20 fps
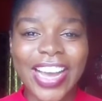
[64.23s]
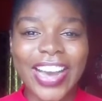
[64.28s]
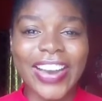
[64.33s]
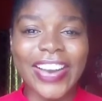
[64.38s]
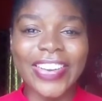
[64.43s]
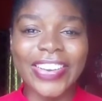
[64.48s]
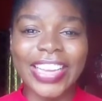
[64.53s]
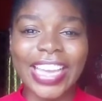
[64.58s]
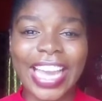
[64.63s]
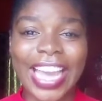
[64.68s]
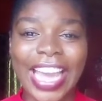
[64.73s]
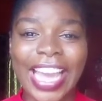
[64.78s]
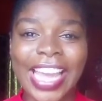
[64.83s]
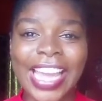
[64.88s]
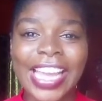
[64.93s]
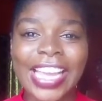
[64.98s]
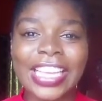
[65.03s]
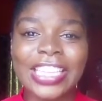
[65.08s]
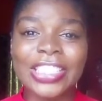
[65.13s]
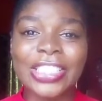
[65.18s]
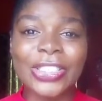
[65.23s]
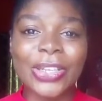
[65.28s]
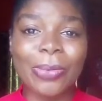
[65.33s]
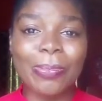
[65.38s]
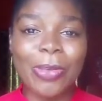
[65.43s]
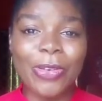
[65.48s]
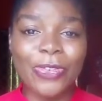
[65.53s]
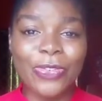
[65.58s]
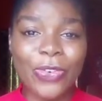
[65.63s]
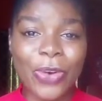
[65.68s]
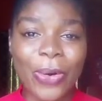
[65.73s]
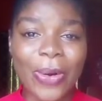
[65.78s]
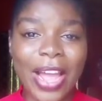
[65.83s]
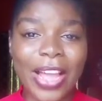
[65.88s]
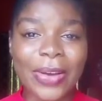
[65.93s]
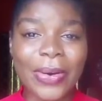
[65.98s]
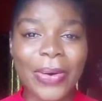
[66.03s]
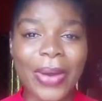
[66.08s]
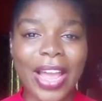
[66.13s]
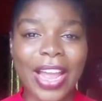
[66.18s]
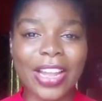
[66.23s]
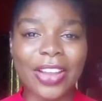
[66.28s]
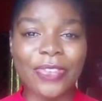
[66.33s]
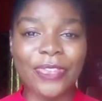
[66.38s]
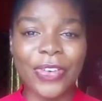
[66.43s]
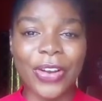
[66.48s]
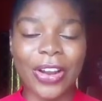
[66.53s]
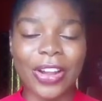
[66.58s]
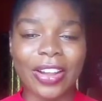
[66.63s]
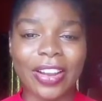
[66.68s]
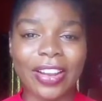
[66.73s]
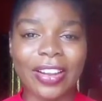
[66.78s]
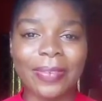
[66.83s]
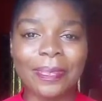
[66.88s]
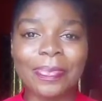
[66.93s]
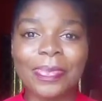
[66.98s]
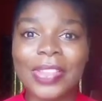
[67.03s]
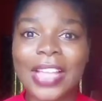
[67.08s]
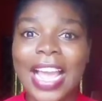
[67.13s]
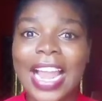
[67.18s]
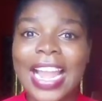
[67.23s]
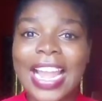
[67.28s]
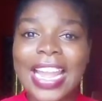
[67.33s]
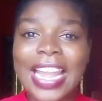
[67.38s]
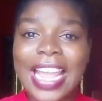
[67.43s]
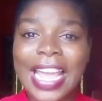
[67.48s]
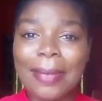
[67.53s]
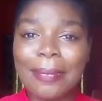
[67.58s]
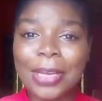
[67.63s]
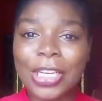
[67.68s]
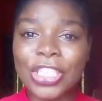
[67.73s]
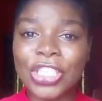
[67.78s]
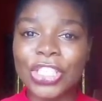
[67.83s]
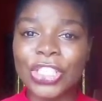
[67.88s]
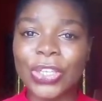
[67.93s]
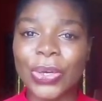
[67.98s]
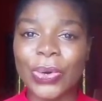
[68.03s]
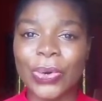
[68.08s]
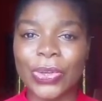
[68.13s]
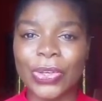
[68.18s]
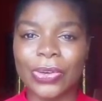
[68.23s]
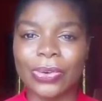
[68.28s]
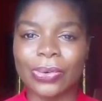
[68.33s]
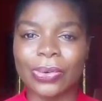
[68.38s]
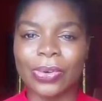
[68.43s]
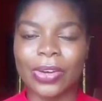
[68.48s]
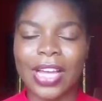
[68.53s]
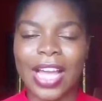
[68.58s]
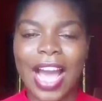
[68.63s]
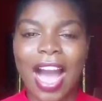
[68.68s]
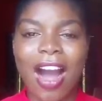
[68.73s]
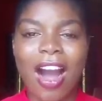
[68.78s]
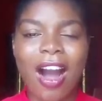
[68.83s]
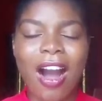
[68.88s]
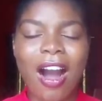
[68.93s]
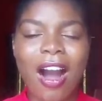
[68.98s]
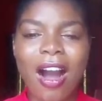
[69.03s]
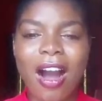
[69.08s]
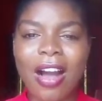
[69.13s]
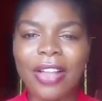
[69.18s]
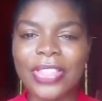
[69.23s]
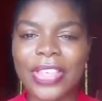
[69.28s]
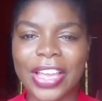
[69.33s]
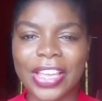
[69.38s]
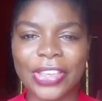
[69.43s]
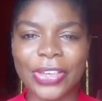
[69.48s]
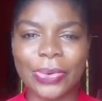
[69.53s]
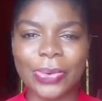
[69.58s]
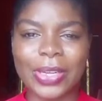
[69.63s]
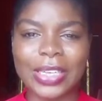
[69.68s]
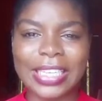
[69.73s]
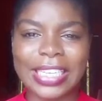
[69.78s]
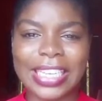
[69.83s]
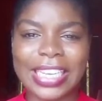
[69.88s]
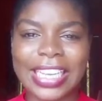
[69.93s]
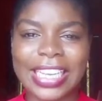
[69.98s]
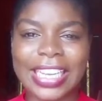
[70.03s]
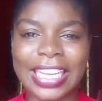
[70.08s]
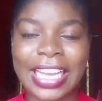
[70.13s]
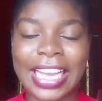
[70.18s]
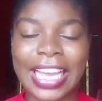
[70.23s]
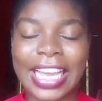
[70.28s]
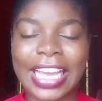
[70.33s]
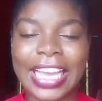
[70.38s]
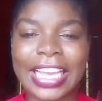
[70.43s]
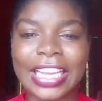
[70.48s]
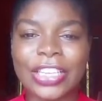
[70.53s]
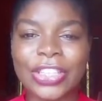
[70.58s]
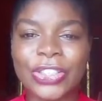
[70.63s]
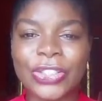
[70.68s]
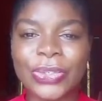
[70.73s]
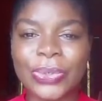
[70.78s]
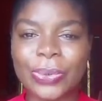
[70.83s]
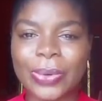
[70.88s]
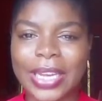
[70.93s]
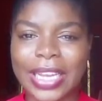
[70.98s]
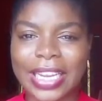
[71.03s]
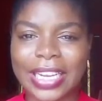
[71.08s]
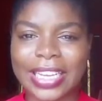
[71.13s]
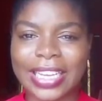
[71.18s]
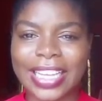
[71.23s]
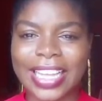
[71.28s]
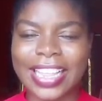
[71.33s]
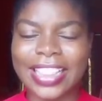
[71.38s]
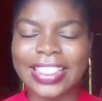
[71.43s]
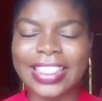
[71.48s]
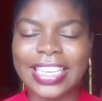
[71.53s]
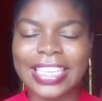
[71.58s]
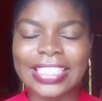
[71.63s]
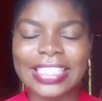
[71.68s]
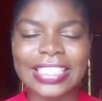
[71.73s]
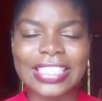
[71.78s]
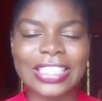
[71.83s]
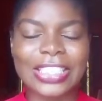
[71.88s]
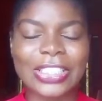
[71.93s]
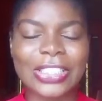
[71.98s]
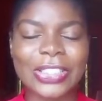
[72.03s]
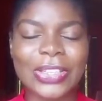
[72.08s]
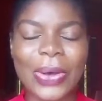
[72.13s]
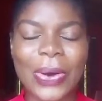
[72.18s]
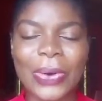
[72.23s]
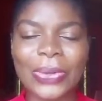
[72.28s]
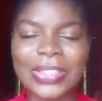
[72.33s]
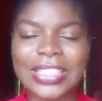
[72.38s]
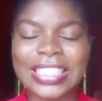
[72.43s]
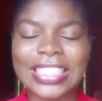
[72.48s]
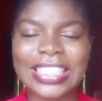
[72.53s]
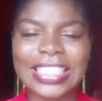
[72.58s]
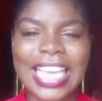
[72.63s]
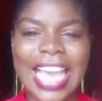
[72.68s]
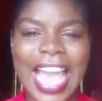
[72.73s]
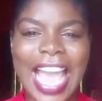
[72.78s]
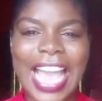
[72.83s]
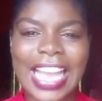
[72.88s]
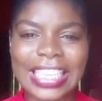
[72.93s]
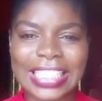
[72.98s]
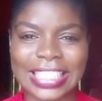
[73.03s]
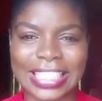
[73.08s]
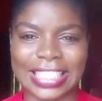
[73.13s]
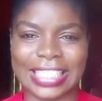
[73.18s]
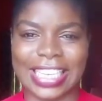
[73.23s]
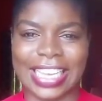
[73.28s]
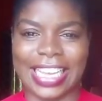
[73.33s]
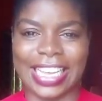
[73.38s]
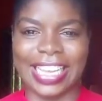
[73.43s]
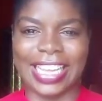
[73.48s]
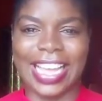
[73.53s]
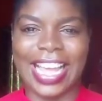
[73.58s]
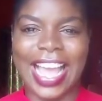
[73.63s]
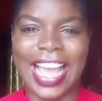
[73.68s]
okay so before I go any further let me show you all that you will need in doing this so tasty